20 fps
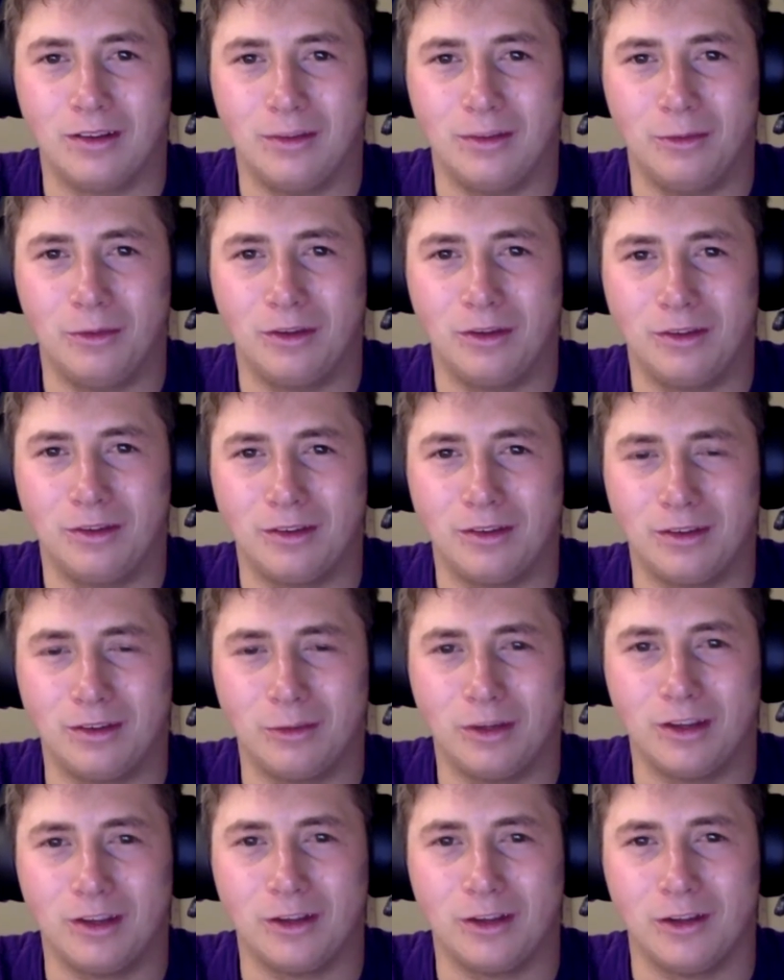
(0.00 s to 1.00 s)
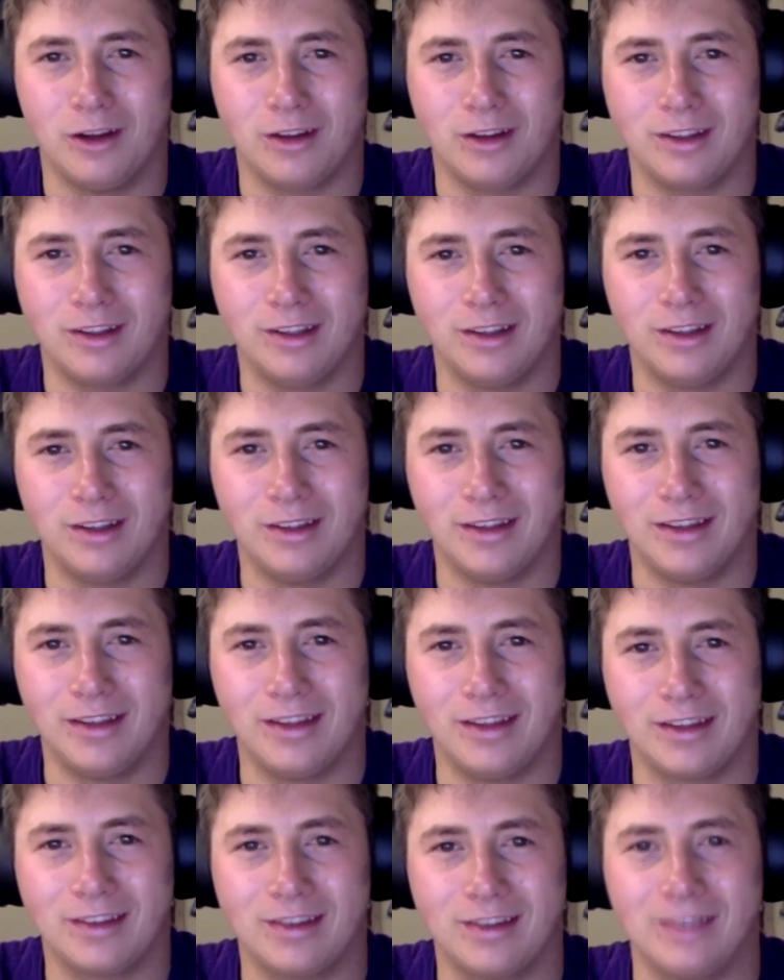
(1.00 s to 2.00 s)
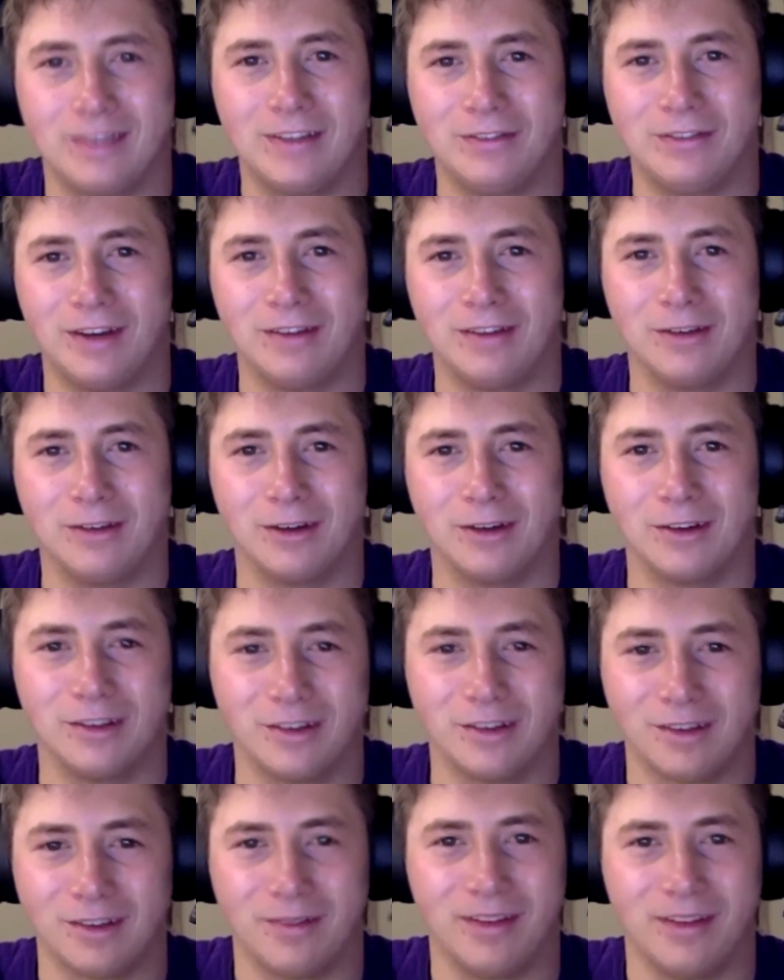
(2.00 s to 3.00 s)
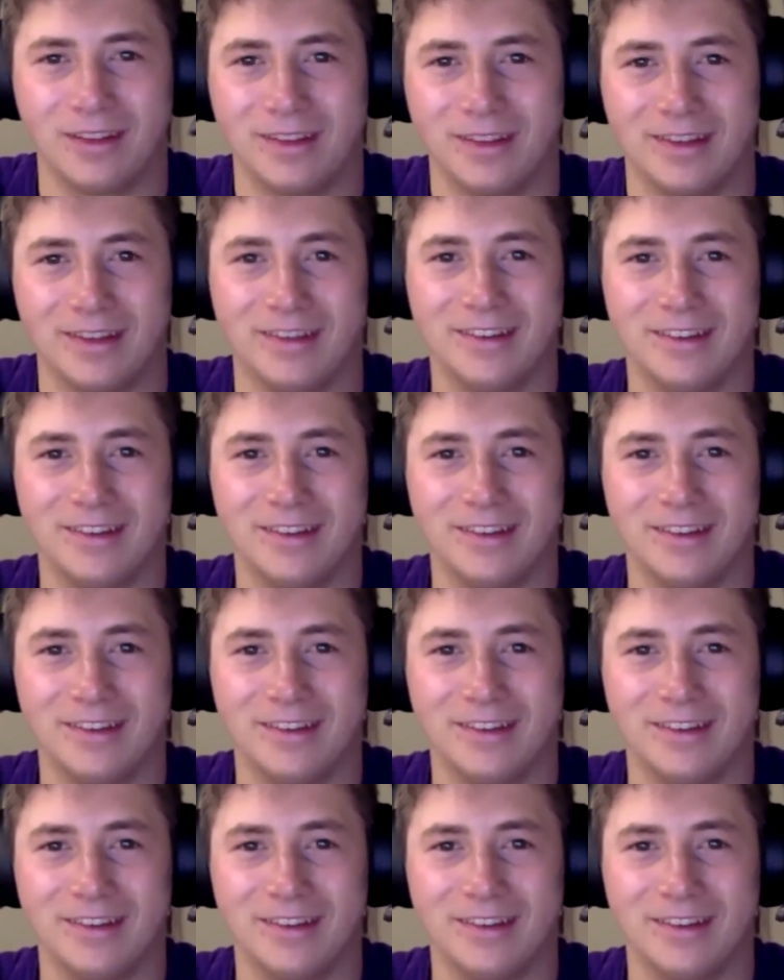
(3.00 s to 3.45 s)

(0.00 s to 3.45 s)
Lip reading: What he clocked in on that like 75-yarder or something like that.